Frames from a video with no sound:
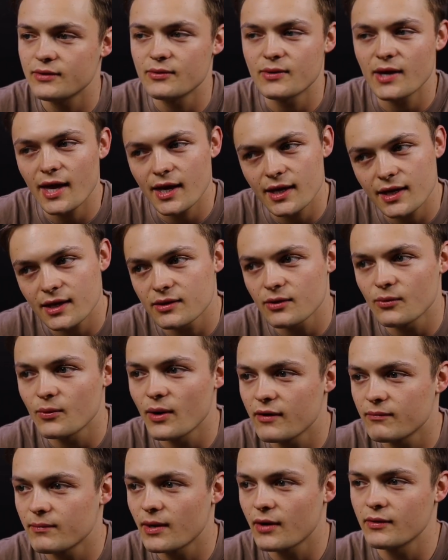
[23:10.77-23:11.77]
You can't get in the
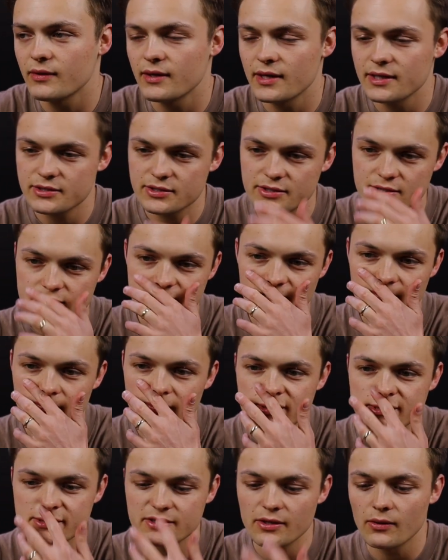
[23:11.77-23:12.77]
way of my relationship.
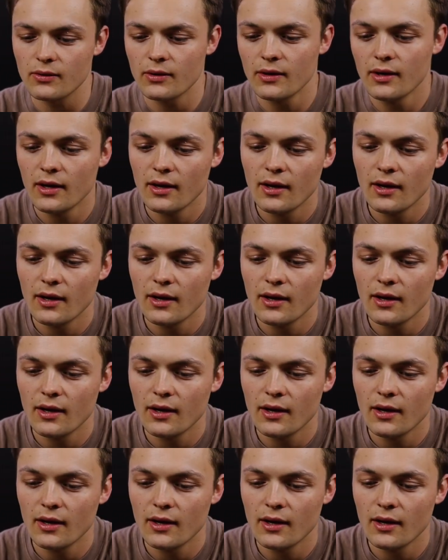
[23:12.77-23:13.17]
And so